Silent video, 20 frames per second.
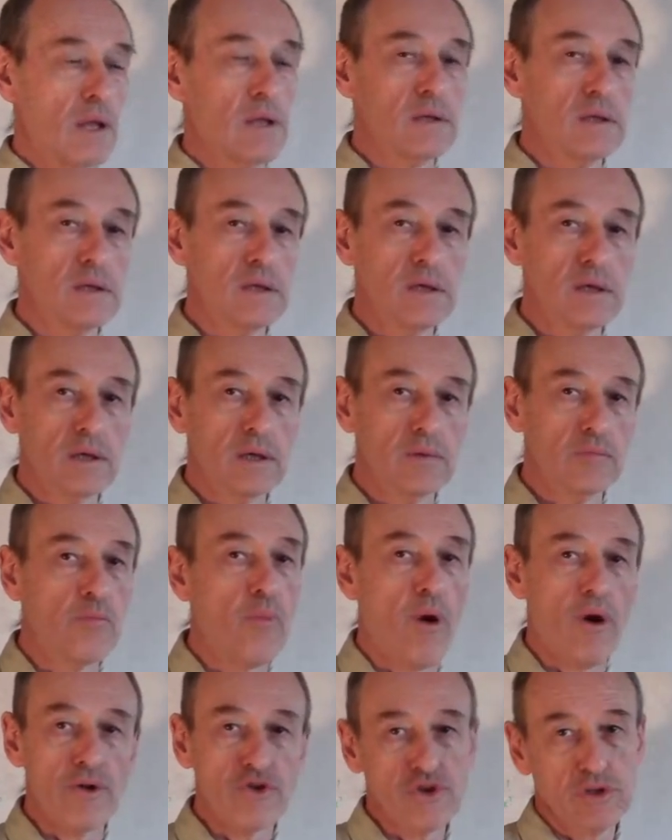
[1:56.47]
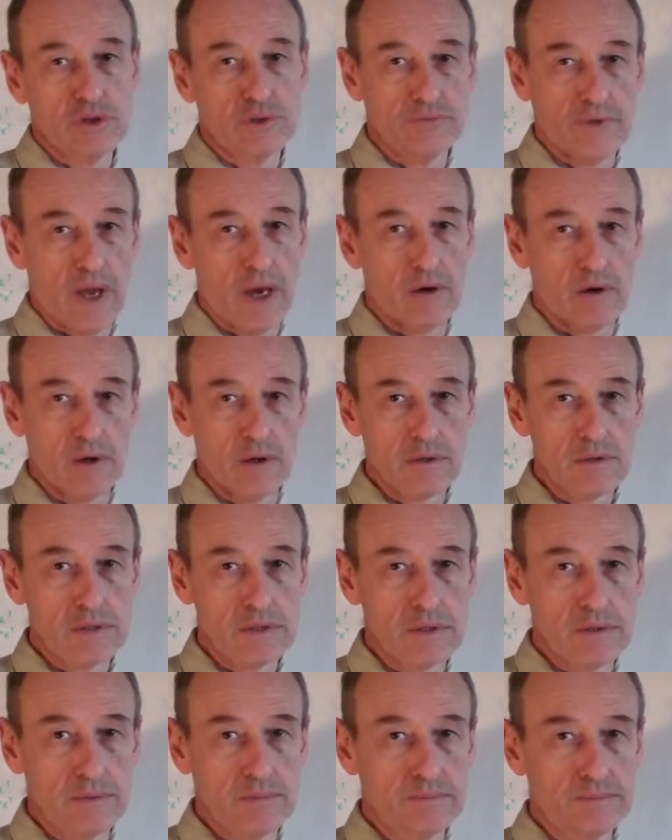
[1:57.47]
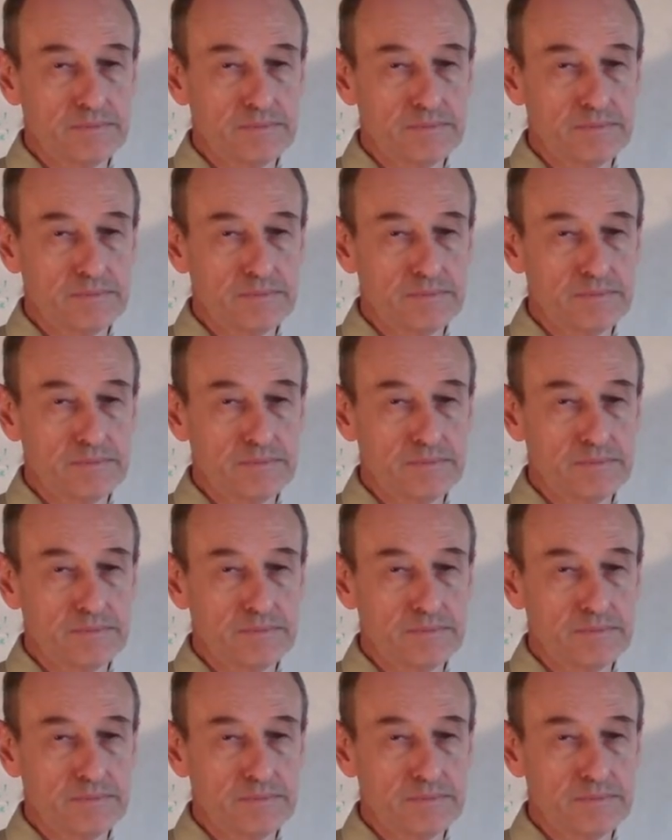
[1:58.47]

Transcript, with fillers: the margin of errors.